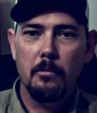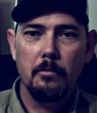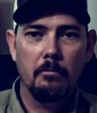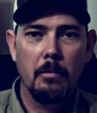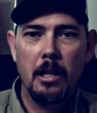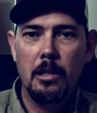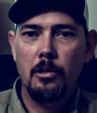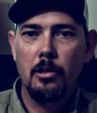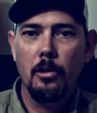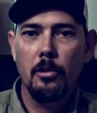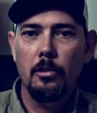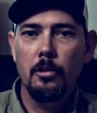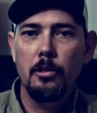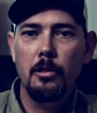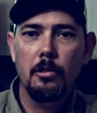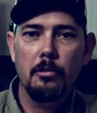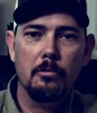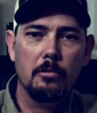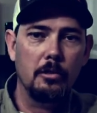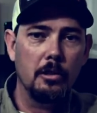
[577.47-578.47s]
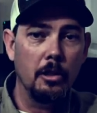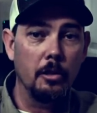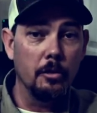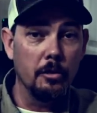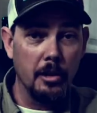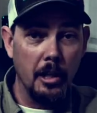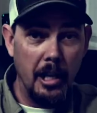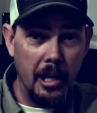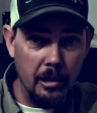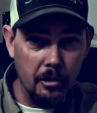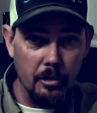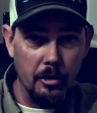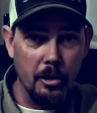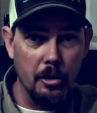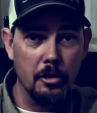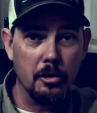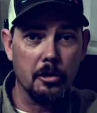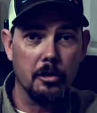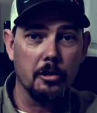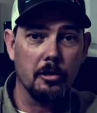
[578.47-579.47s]
Make sure you
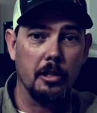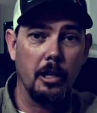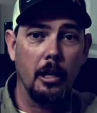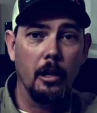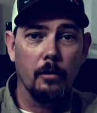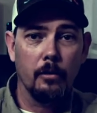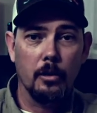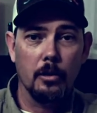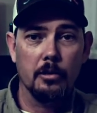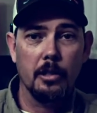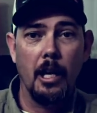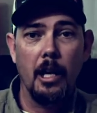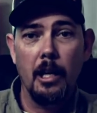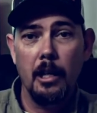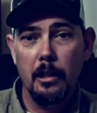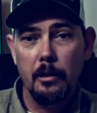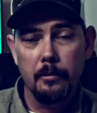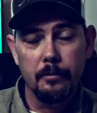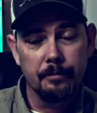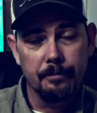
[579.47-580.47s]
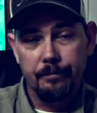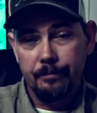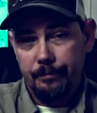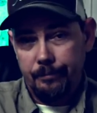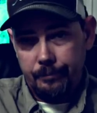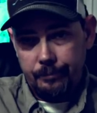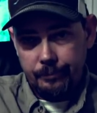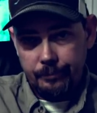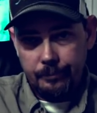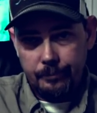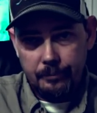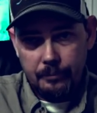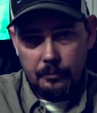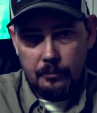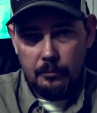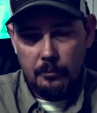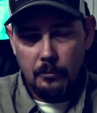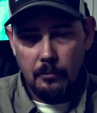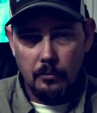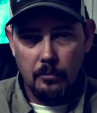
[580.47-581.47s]
introduce yourself, because I
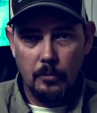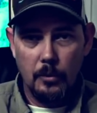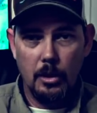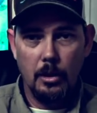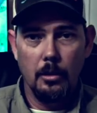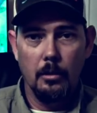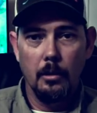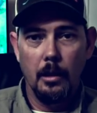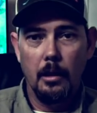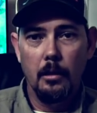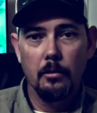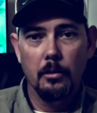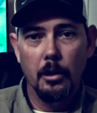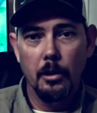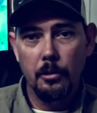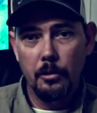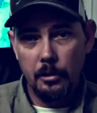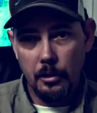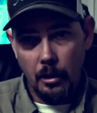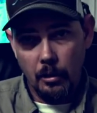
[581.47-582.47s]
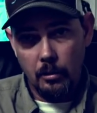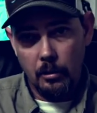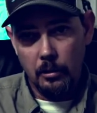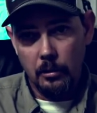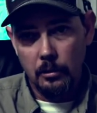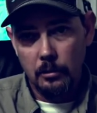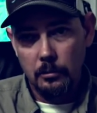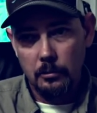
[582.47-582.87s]
don't know who you are.